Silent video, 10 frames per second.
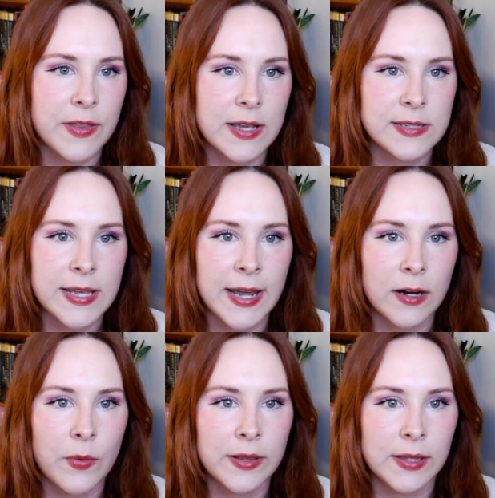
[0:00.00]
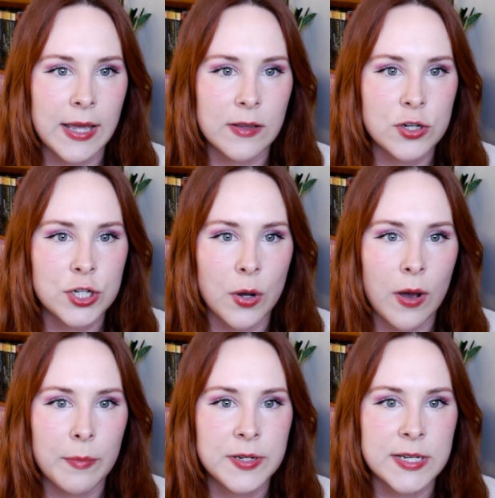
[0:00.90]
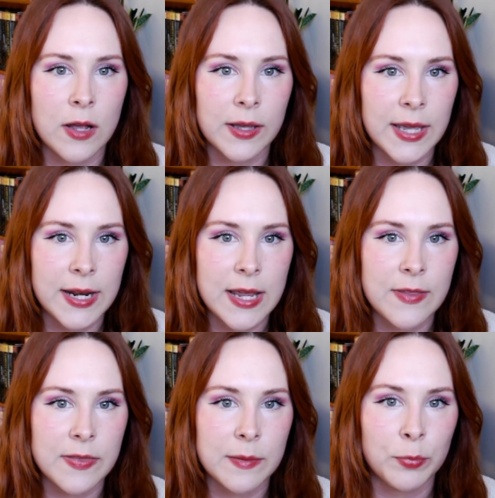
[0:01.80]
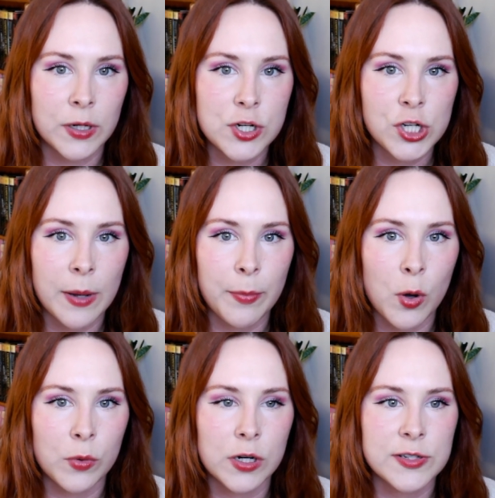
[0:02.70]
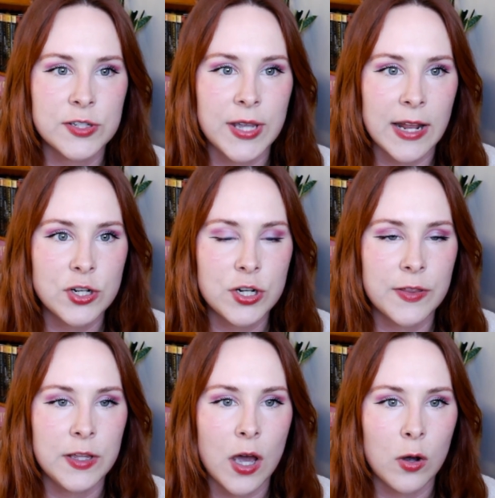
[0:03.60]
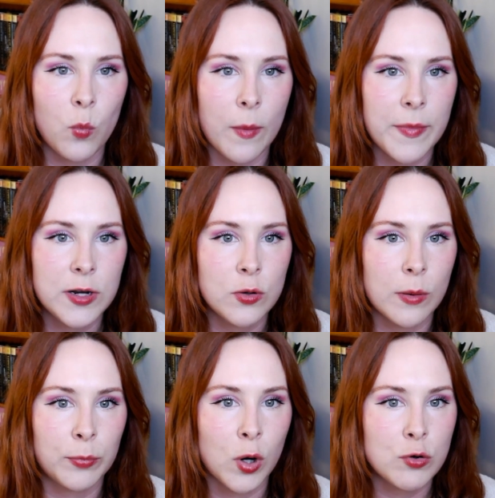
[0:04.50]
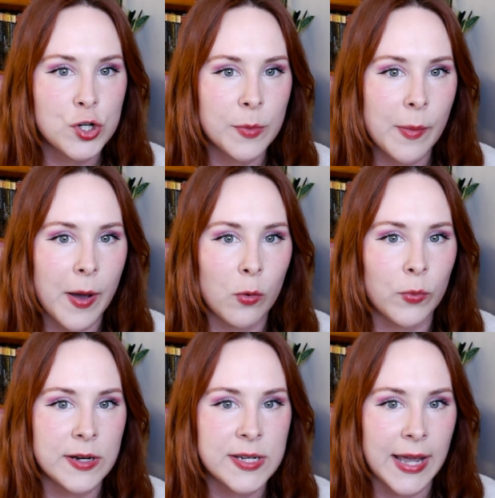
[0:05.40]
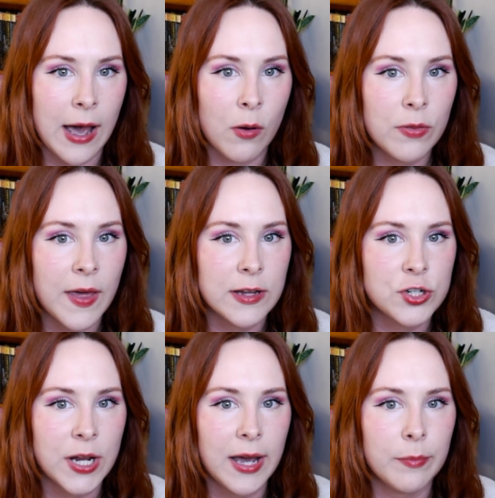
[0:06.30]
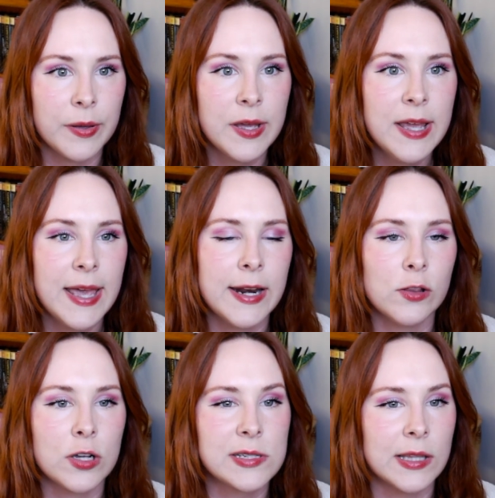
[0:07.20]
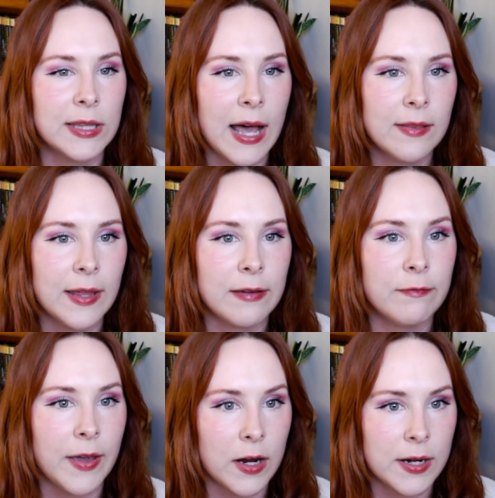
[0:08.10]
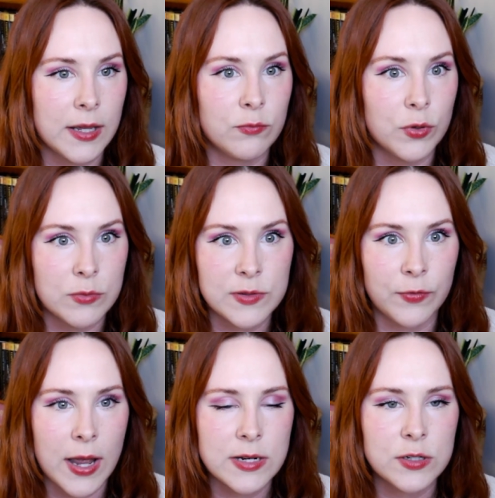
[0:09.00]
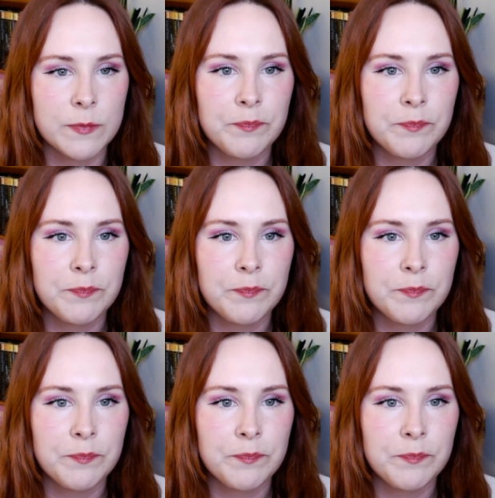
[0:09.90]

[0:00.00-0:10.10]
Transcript: this, Harrow and Layla show up to tell Gideon that the print shop owner sketched the young woman who approached him about renting out that shop, and it looks a lot like Verity, Rune's friend.